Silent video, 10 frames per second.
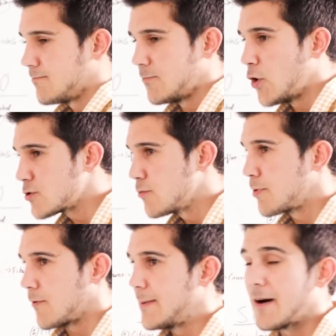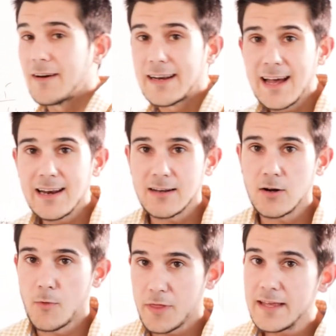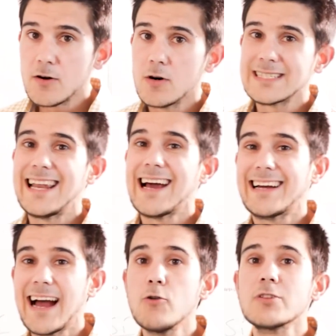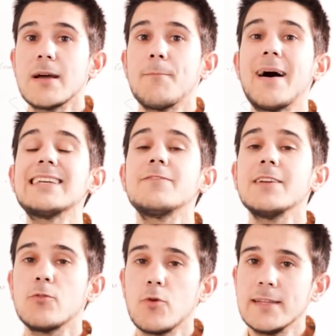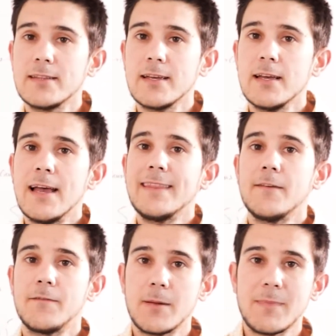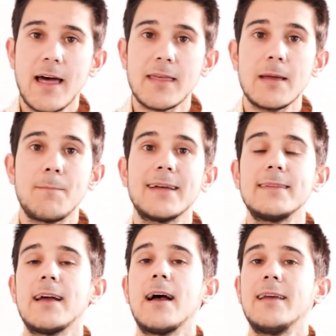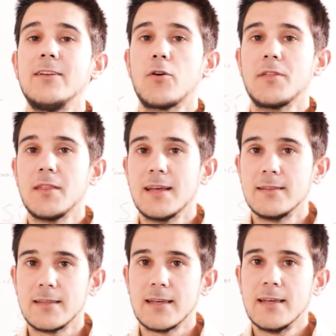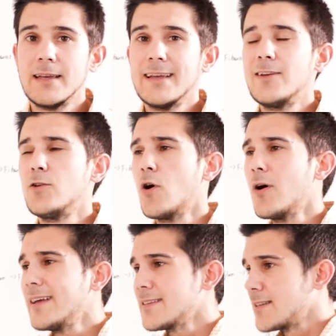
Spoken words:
it's not a trivial problem. As I say, it's the most common cause of liver disease in the West. It's not